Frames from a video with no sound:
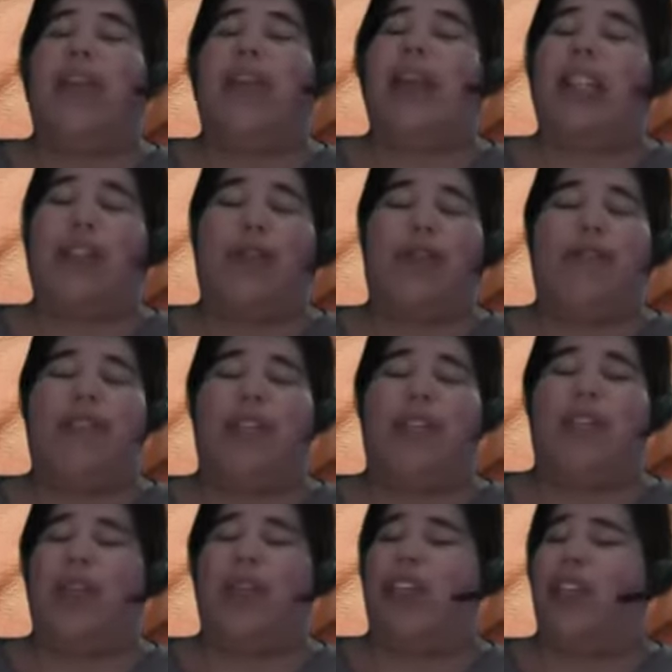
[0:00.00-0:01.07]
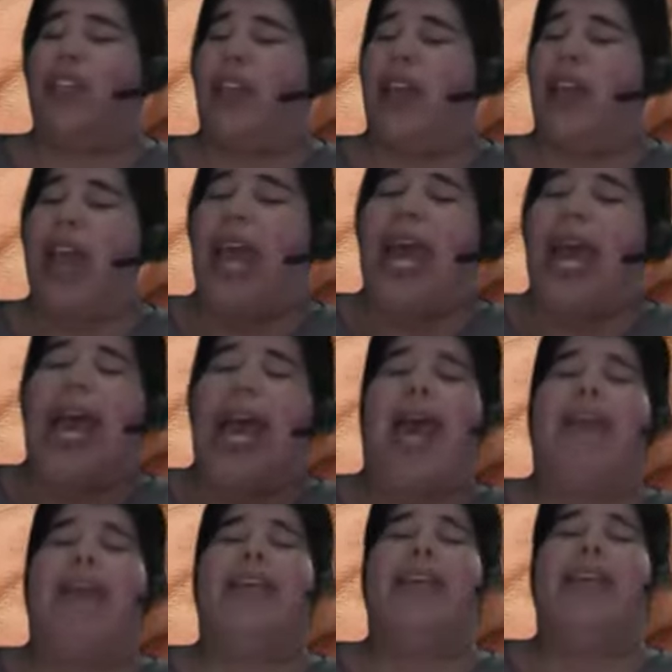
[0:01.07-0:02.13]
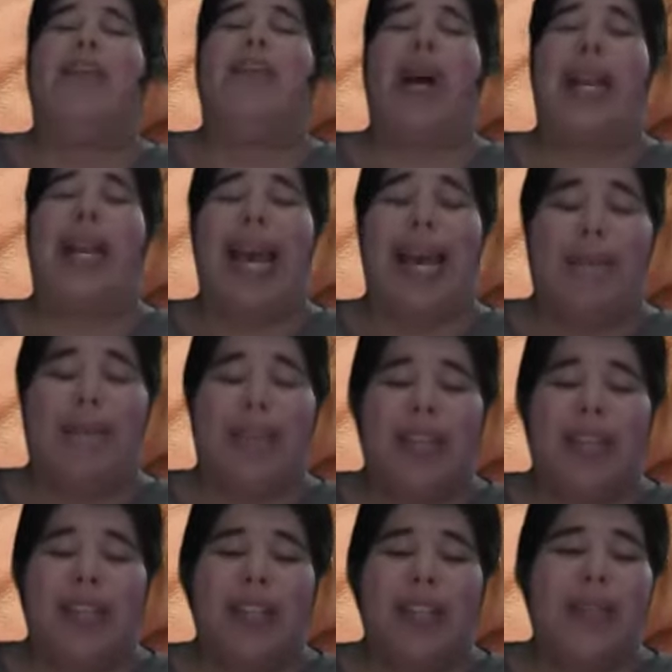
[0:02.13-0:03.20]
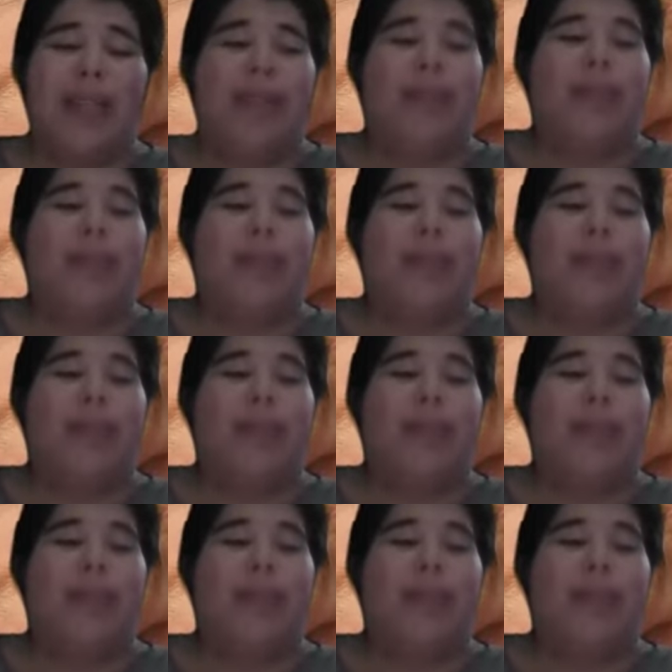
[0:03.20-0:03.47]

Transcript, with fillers: any sort of situation. And then what happens?